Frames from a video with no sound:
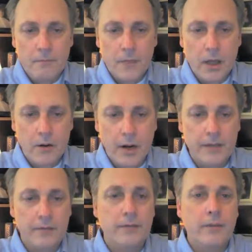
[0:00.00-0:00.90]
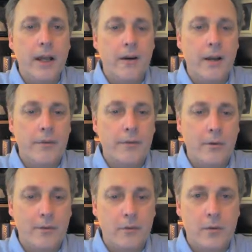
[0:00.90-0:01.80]
All right, now I
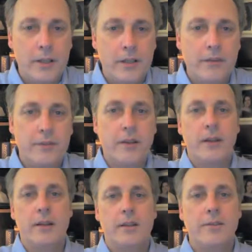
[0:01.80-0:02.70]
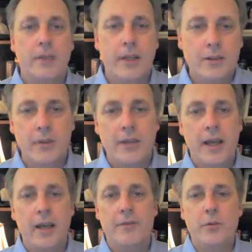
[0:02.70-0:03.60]
assume everyone is finished with
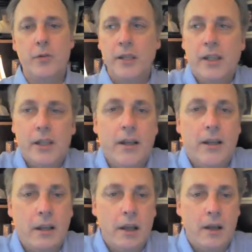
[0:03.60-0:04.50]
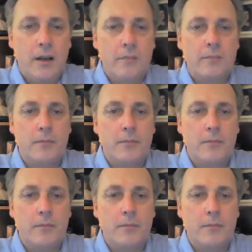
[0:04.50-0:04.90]
that. If you would, we'll